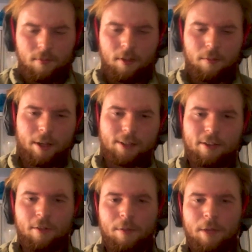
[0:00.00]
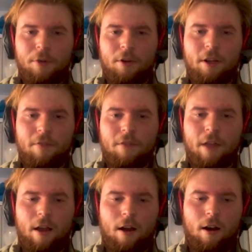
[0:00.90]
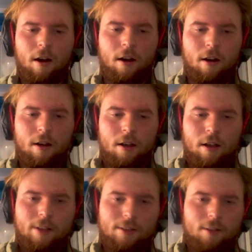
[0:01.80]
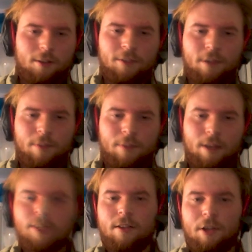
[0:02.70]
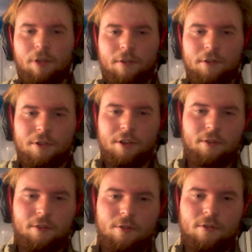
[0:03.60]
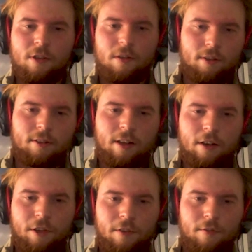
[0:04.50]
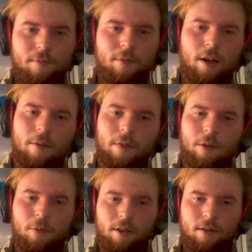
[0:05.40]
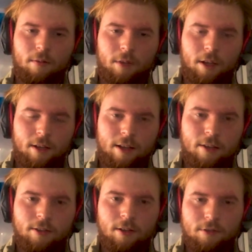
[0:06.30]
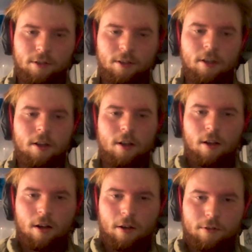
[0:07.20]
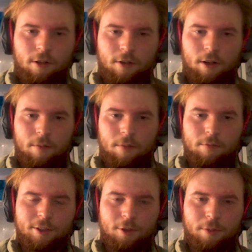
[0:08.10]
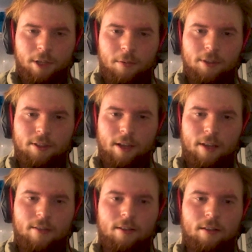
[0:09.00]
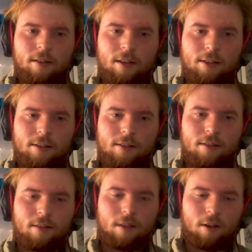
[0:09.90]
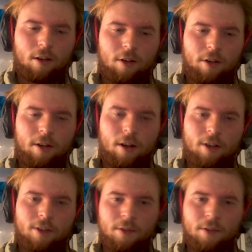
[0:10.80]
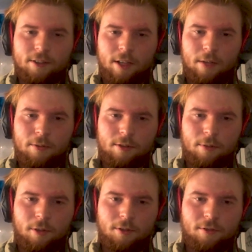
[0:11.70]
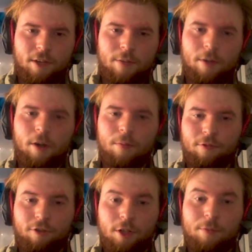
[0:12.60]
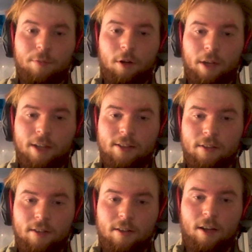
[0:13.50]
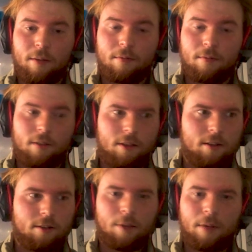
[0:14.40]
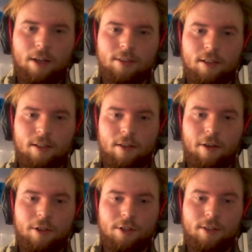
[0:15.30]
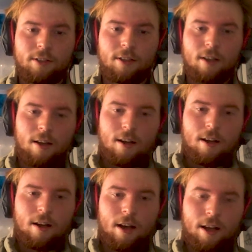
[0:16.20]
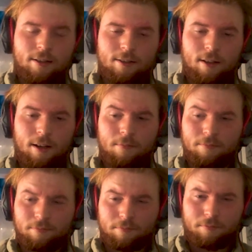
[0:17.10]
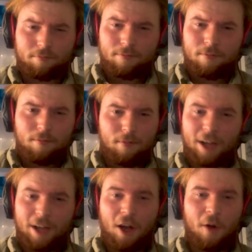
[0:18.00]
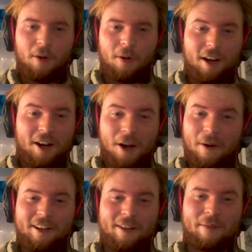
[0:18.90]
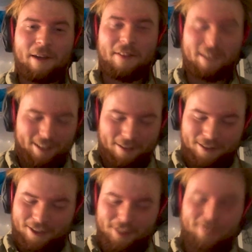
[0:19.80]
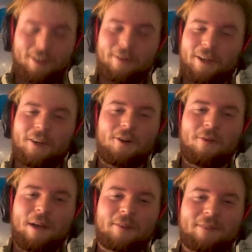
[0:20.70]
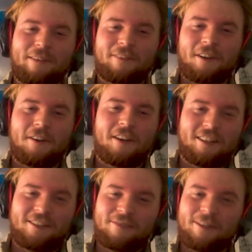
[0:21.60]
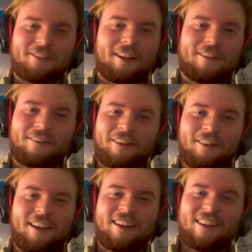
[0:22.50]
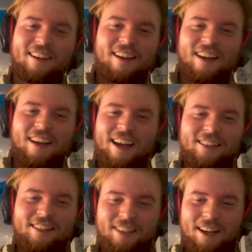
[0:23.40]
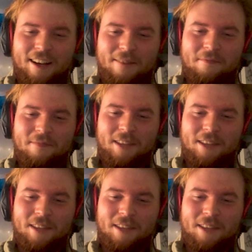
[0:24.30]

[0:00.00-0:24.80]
basically the people who live there are exclusively Palestinian refugees who used to live in Tel Aviv and were kicked out after Israel became a state. And it's, I read an article and it said it was the most febrile place in the entire Palestinian territories, and I had no idea about this. I was just following Google Maps on my phone and it took me straight through there. And I